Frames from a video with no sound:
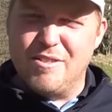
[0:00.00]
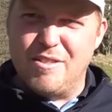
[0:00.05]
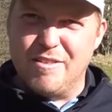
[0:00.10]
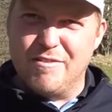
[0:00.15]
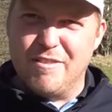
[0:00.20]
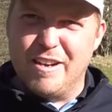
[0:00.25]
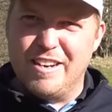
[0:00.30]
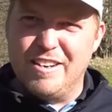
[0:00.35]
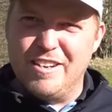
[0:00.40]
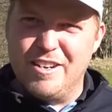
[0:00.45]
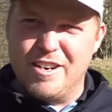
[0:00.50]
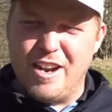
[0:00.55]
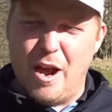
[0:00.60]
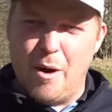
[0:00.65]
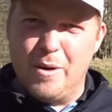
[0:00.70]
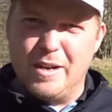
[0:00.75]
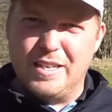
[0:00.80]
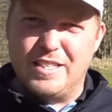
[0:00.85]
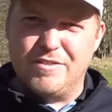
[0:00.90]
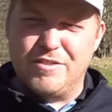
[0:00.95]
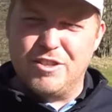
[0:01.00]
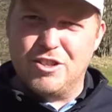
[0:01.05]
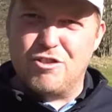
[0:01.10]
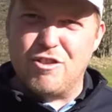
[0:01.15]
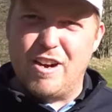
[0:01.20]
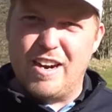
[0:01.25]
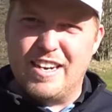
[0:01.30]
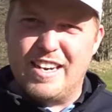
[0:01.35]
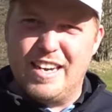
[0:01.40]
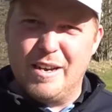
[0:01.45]
think that you notice. If you
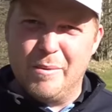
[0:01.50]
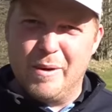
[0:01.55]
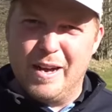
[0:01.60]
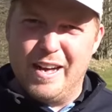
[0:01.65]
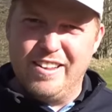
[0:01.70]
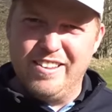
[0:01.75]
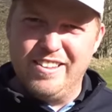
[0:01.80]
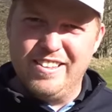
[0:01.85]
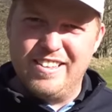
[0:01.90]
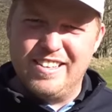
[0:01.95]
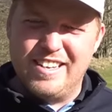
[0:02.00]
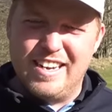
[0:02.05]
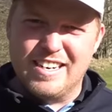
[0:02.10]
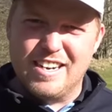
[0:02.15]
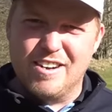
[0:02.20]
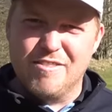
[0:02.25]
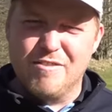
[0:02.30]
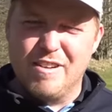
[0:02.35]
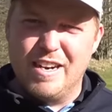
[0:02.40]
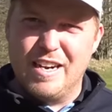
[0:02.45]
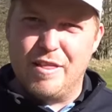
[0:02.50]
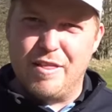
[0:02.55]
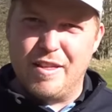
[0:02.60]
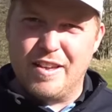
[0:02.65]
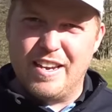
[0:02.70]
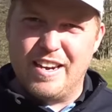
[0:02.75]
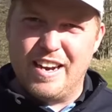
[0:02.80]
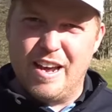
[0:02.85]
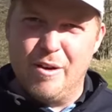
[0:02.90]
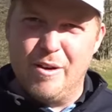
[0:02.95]
strike it well, I don't really
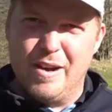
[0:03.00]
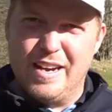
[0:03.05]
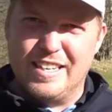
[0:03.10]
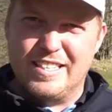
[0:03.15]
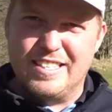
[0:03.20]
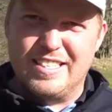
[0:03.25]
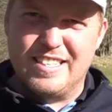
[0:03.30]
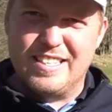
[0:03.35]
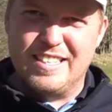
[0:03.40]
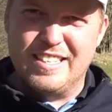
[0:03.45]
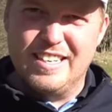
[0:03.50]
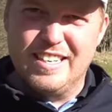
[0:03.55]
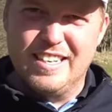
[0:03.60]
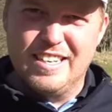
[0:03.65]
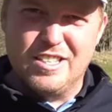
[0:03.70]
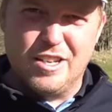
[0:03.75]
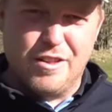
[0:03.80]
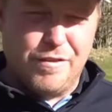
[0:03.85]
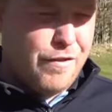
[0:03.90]
think you notice. So the